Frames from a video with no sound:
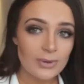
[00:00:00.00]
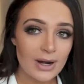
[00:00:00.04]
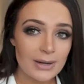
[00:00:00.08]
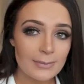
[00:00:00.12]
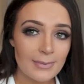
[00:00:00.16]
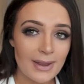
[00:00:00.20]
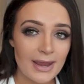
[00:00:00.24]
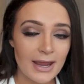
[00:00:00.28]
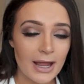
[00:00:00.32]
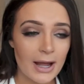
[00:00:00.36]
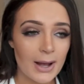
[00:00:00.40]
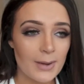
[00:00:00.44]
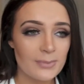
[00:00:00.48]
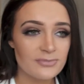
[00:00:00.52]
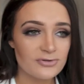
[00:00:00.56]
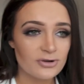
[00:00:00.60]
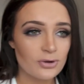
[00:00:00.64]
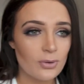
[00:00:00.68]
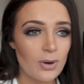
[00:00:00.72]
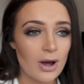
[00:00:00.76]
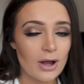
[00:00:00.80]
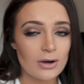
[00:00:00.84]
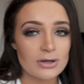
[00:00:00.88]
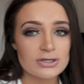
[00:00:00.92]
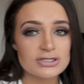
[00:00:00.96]
wearing makeup for
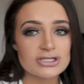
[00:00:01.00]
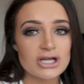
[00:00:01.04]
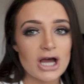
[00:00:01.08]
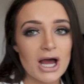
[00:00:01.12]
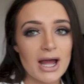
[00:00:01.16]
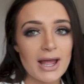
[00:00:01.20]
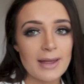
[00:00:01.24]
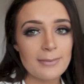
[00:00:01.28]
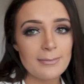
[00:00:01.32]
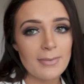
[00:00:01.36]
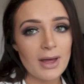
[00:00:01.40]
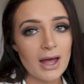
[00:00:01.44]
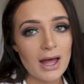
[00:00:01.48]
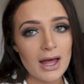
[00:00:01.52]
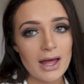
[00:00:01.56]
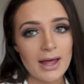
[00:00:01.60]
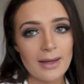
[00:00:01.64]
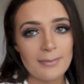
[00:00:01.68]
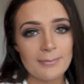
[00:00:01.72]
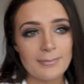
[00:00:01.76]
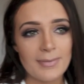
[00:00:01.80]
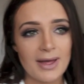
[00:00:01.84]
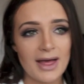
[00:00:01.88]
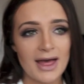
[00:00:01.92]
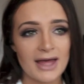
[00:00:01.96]
quite a long time,
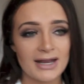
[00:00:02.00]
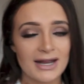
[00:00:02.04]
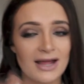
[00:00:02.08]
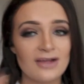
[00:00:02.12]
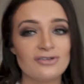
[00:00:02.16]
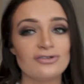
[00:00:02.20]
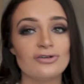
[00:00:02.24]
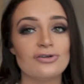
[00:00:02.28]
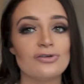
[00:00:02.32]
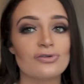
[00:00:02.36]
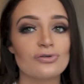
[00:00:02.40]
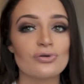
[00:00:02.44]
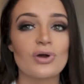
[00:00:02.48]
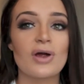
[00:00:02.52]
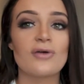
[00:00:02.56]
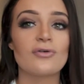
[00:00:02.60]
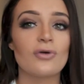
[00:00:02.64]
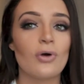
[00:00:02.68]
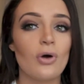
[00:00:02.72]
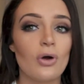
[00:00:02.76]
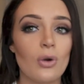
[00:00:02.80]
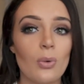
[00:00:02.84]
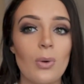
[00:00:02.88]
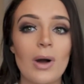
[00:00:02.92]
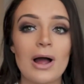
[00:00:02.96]
and as you saw I've
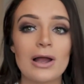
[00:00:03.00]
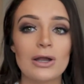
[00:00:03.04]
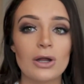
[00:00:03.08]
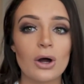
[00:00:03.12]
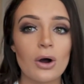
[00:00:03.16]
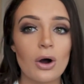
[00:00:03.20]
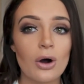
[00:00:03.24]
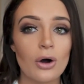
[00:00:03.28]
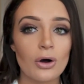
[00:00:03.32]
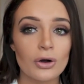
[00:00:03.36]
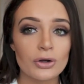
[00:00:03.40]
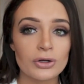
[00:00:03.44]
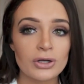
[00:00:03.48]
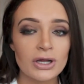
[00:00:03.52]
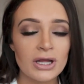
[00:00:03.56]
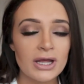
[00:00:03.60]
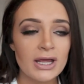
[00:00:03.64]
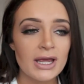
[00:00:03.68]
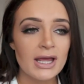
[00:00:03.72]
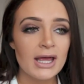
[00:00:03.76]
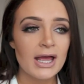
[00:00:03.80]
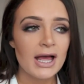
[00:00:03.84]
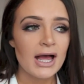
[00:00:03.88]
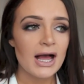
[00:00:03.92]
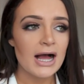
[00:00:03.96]
got quite a lot on,
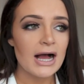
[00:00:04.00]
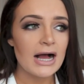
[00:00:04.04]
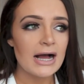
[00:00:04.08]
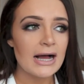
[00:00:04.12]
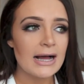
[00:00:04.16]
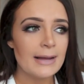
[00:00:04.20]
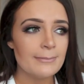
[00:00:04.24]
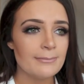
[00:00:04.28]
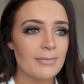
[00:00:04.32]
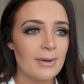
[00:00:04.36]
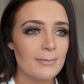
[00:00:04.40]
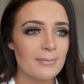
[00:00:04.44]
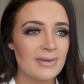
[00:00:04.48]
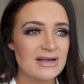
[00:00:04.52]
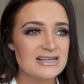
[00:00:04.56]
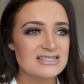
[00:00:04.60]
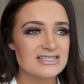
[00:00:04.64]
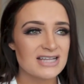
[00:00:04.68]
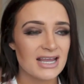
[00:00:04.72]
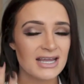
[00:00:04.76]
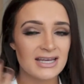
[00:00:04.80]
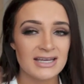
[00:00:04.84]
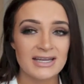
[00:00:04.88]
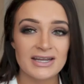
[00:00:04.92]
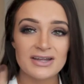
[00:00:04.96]
my
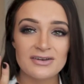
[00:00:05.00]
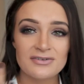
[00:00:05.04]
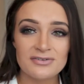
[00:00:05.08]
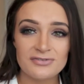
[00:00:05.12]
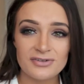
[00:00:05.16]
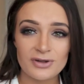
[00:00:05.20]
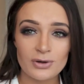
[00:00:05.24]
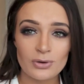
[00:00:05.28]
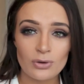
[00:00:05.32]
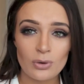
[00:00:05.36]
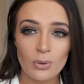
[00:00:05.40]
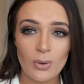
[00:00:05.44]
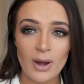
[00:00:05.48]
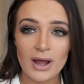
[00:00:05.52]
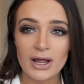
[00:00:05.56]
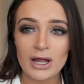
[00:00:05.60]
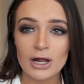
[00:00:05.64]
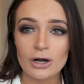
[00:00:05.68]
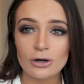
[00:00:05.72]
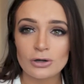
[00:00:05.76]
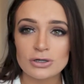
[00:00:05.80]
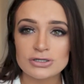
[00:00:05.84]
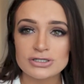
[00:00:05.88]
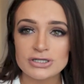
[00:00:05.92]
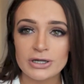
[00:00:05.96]
skin can feel quite
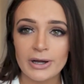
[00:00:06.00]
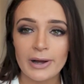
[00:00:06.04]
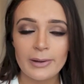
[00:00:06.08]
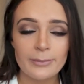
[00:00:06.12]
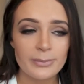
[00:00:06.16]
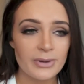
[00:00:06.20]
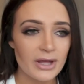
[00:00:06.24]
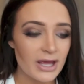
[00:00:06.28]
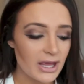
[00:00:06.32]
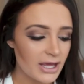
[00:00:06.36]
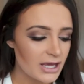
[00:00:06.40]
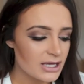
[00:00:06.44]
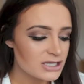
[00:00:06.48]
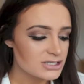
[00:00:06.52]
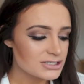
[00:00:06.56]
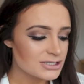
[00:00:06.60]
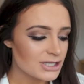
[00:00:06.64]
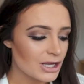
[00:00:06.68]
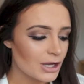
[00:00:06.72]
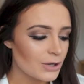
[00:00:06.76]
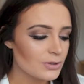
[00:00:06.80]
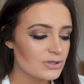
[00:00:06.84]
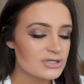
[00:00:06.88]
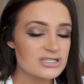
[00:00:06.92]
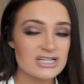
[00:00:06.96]
clogged up,
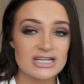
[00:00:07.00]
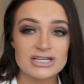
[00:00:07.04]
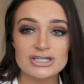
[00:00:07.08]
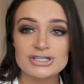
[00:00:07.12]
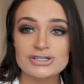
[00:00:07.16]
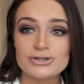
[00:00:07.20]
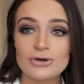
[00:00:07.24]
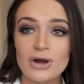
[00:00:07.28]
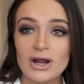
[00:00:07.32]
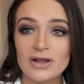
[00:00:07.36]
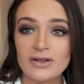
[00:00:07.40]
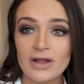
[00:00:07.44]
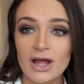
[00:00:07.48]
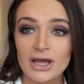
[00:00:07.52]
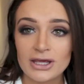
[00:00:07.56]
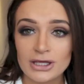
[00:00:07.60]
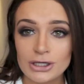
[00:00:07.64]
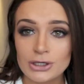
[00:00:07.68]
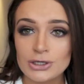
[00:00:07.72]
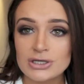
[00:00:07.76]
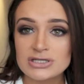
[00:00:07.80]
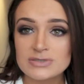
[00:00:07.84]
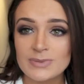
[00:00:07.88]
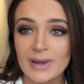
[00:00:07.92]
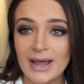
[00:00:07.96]
so just ensuring that I
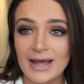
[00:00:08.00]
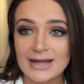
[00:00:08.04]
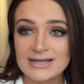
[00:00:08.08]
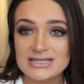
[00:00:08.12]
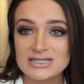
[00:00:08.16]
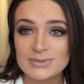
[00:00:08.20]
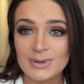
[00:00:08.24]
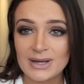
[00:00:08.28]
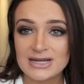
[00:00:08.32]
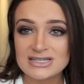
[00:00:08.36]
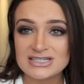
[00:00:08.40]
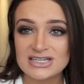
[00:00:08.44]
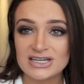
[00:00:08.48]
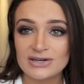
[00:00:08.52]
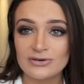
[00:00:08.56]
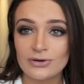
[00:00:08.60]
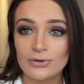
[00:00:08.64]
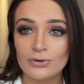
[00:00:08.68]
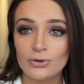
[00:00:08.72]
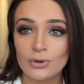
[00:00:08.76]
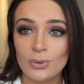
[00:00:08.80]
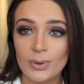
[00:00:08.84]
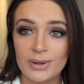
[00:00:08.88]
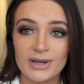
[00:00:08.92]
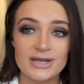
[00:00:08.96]
use my
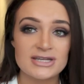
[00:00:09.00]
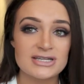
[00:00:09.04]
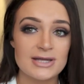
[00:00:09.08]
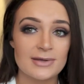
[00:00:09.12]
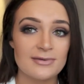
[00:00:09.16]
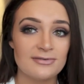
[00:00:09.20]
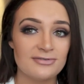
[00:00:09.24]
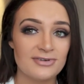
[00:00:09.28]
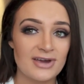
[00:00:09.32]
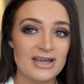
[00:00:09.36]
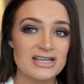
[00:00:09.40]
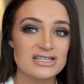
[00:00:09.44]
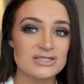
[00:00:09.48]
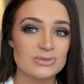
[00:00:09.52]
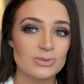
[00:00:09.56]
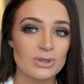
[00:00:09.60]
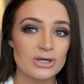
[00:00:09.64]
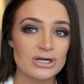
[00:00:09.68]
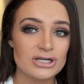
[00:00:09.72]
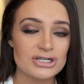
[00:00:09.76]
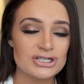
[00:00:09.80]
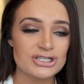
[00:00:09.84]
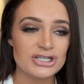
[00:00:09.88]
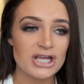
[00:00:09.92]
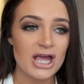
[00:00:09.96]
antibacterial quinidine face
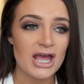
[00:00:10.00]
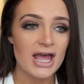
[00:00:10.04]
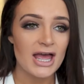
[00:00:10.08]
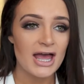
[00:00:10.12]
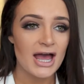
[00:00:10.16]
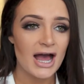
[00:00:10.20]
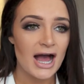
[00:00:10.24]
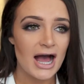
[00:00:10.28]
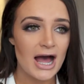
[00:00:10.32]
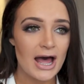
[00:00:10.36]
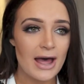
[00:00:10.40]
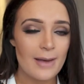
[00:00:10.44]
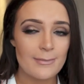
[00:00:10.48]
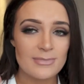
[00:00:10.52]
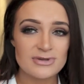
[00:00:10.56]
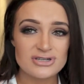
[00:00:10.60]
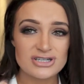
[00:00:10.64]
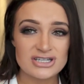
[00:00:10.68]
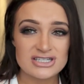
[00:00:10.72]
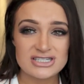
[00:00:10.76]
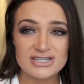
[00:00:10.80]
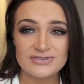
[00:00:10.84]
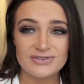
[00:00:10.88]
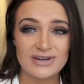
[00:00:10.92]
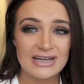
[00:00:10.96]
wash
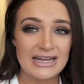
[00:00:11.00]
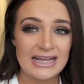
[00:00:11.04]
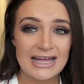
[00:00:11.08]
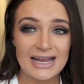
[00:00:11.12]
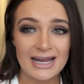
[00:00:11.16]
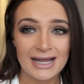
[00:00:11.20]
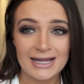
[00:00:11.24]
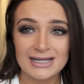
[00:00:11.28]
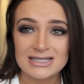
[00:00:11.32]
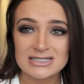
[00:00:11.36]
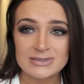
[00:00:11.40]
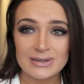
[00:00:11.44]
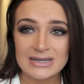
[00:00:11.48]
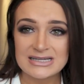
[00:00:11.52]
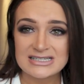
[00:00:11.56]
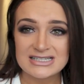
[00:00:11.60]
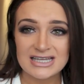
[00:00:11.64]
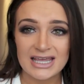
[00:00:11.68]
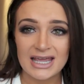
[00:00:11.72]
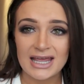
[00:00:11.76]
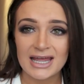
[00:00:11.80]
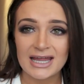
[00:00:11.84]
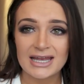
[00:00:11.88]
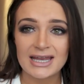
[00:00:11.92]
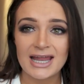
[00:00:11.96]
just to really cleanse my
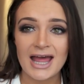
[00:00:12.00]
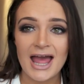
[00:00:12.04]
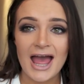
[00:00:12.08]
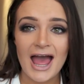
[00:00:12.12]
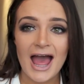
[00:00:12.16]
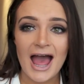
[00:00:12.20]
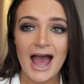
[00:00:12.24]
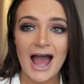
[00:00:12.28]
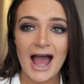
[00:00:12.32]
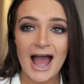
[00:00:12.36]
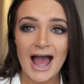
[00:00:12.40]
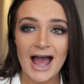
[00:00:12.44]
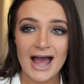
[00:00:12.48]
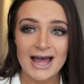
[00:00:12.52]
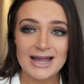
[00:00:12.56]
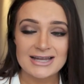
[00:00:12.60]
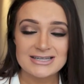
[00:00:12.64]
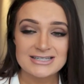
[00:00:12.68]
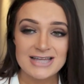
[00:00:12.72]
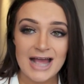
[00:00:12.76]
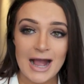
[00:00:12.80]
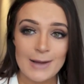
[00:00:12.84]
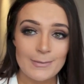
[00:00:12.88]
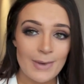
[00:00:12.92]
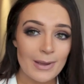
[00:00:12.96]
skin
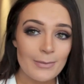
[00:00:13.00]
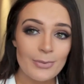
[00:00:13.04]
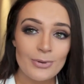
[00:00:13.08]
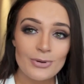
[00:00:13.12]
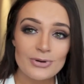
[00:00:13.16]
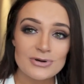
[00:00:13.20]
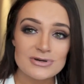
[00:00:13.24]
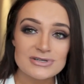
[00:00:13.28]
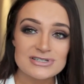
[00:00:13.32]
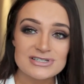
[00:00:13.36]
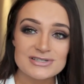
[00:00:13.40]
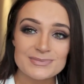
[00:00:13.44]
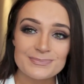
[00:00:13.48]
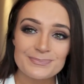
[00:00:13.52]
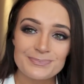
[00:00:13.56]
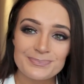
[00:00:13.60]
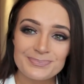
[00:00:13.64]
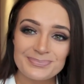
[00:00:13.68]
and help my pores.